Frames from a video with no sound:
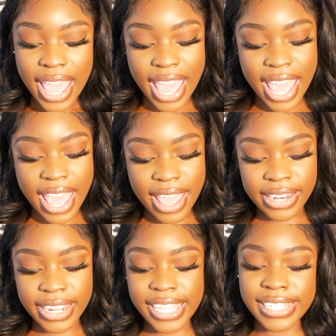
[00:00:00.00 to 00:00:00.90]

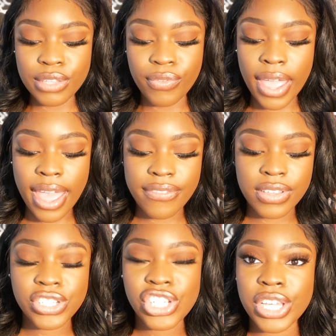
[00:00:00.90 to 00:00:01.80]
and it's
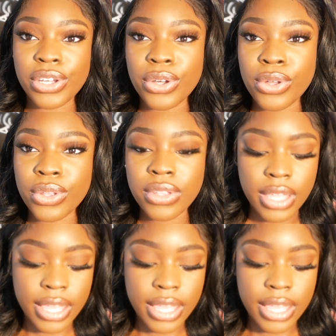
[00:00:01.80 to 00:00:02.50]
Forever Chill,